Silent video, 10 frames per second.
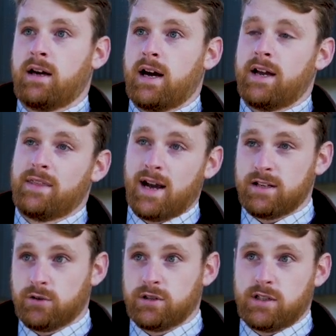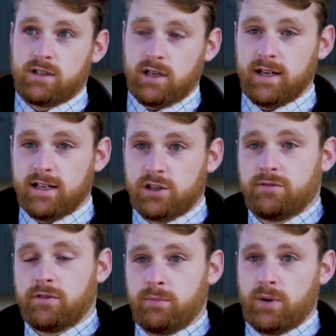And that is also slightly
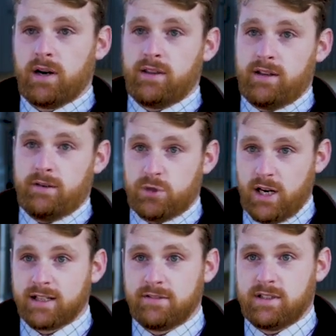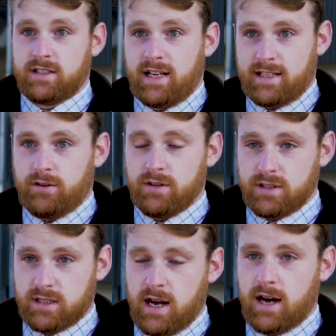driven by the objectives that set out at the
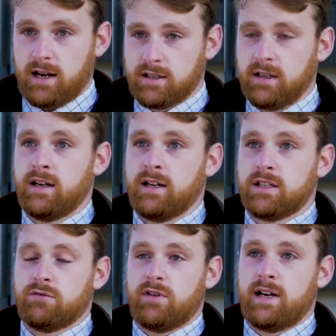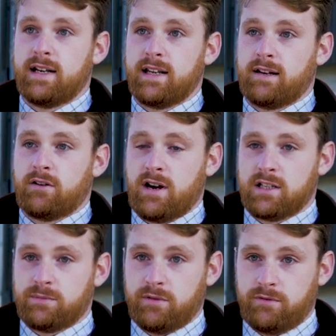start to really get a
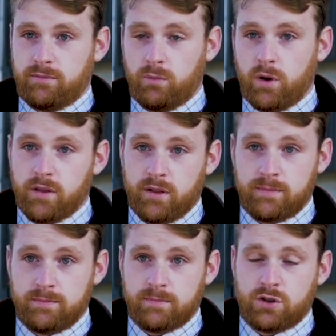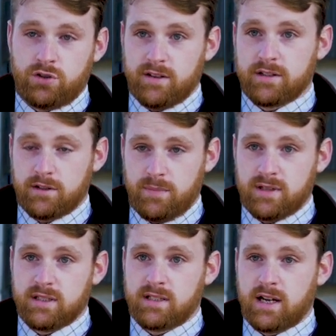grasp of what the strengths of the
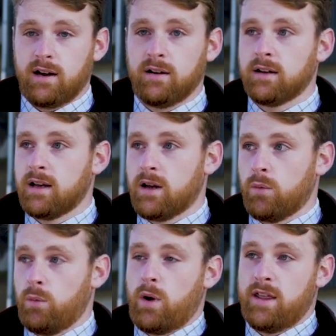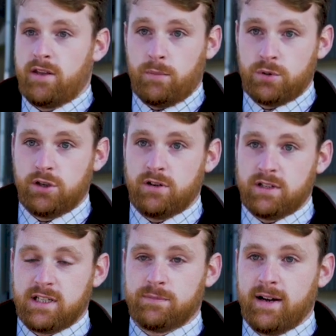business are, where the
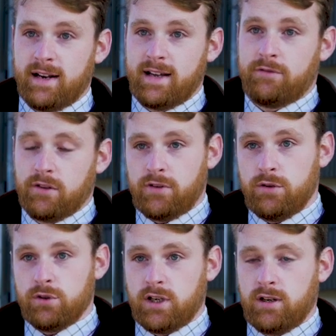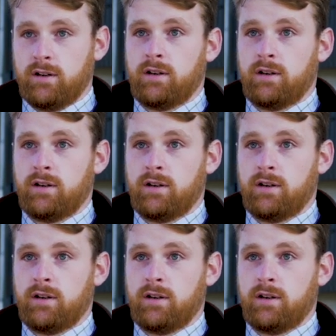opportunities might lay for the future,